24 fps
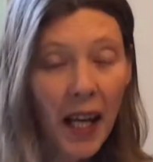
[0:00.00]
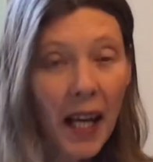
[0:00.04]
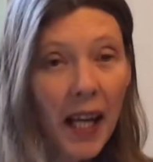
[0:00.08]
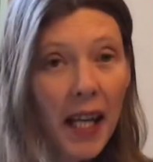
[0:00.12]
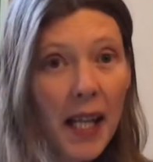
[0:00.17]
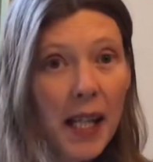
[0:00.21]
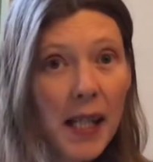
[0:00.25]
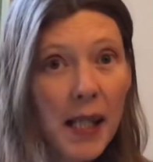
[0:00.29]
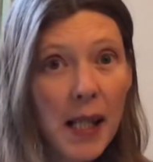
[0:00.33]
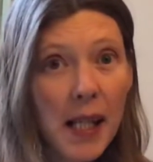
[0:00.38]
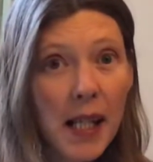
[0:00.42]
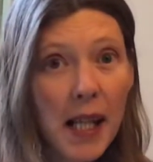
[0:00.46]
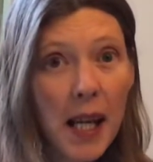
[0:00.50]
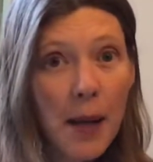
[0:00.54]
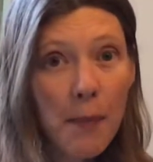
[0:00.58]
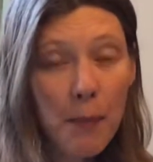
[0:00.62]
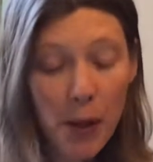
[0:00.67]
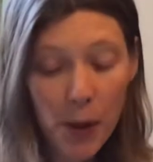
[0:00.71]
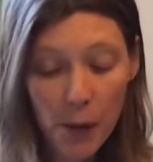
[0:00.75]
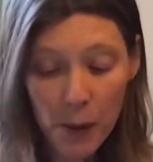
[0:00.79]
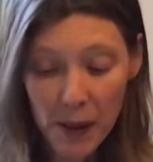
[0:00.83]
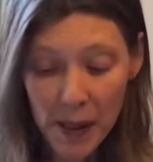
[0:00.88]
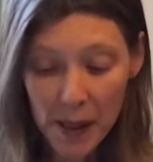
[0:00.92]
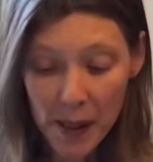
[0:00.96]
His
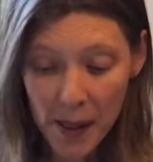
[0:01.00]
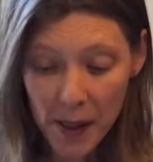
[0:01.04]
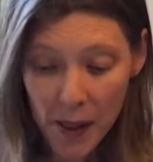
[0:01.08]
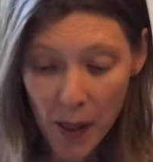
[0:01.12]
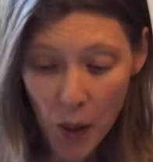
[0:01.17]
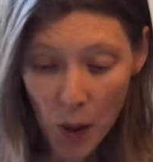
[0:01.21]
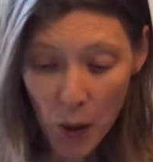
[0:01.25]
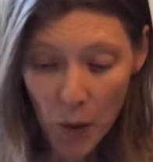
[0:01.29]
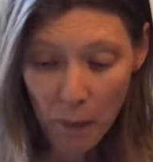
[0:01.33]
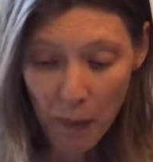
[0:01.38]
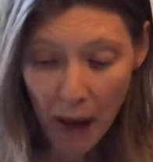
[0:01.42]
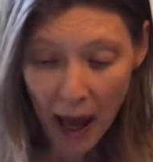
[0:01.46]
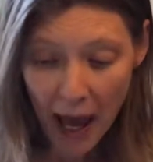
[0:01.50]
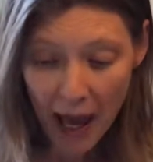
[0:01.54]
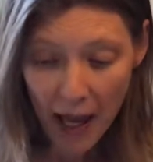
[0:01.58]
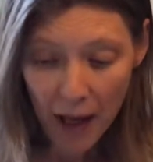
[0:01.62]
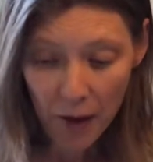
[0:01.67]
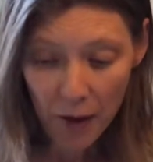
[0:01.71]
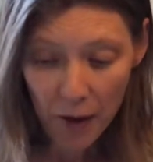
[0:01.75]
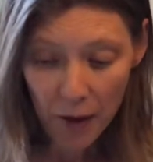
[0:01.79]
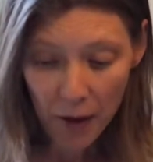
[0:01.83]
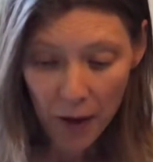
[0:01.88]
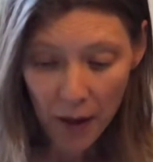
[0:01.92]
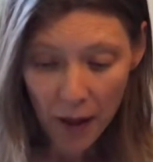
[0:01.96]
lips were so
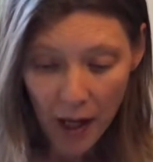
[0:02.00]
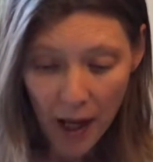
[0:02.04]
pale